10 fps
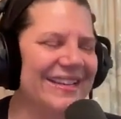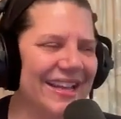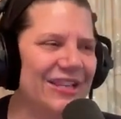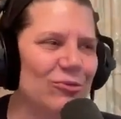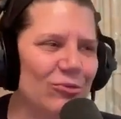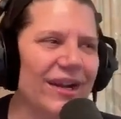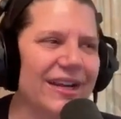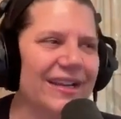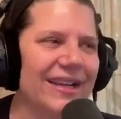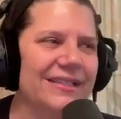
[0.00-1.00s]
And yet you
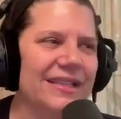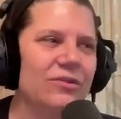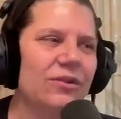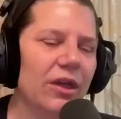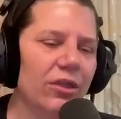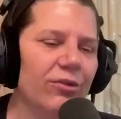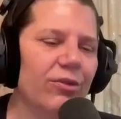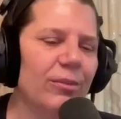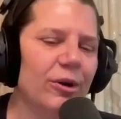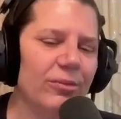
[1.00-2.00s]
recognize that you get
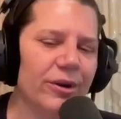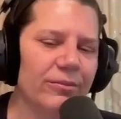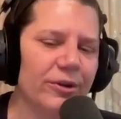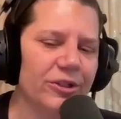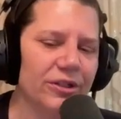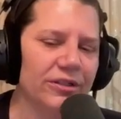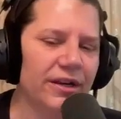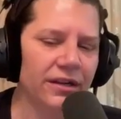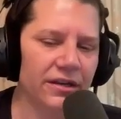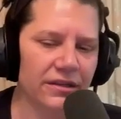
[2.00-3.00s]
through the mulberry bush a
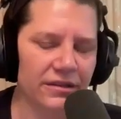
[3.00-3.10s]
lot,